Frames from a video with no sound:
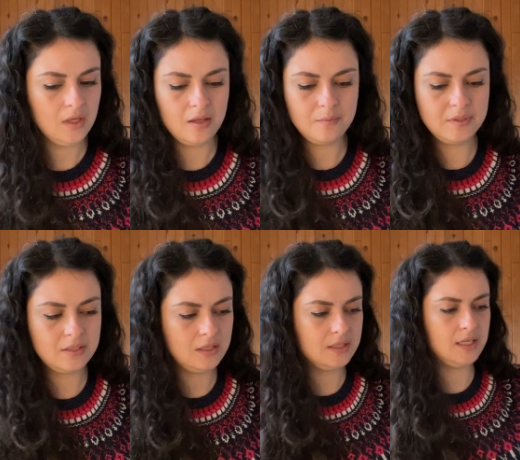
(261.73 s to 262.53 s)
That
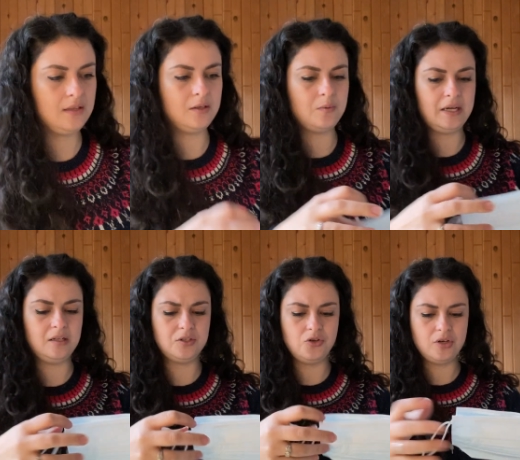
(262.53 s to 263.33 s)
one's gonna take a little
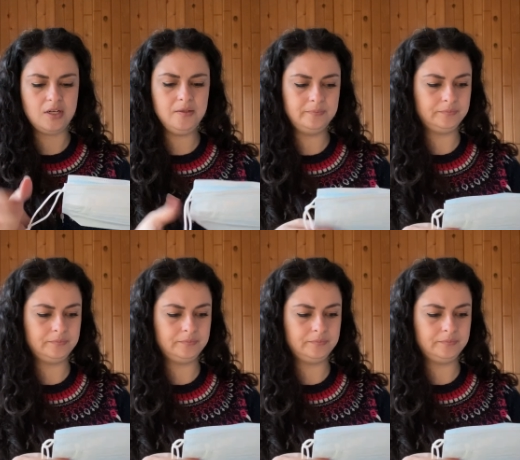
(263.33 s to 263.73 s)
while to dry.